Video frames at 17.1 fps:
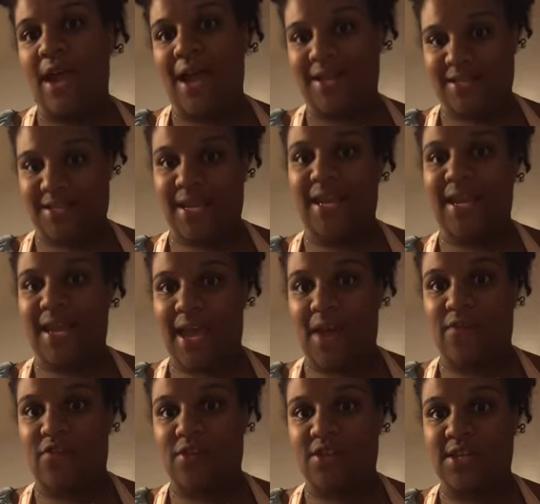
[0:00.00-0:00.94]
and take
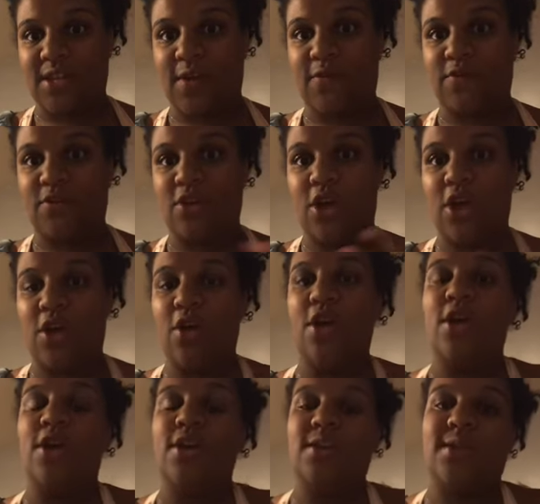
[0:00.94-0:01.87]
care of yourself
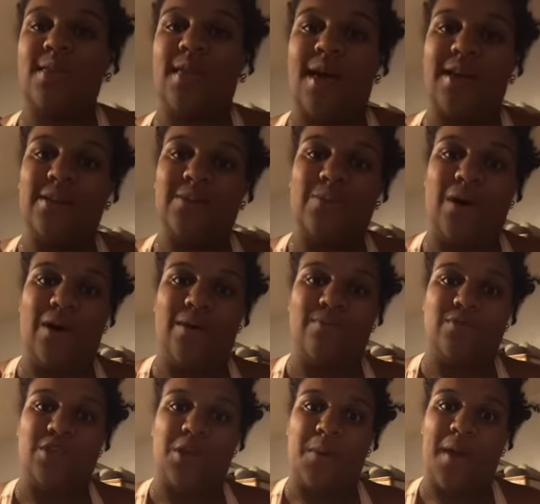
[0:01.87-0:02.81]
too. So that is what
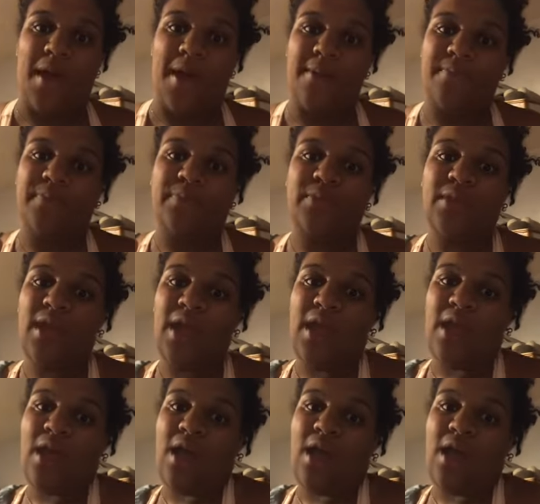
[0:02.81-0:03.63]
I'm doing.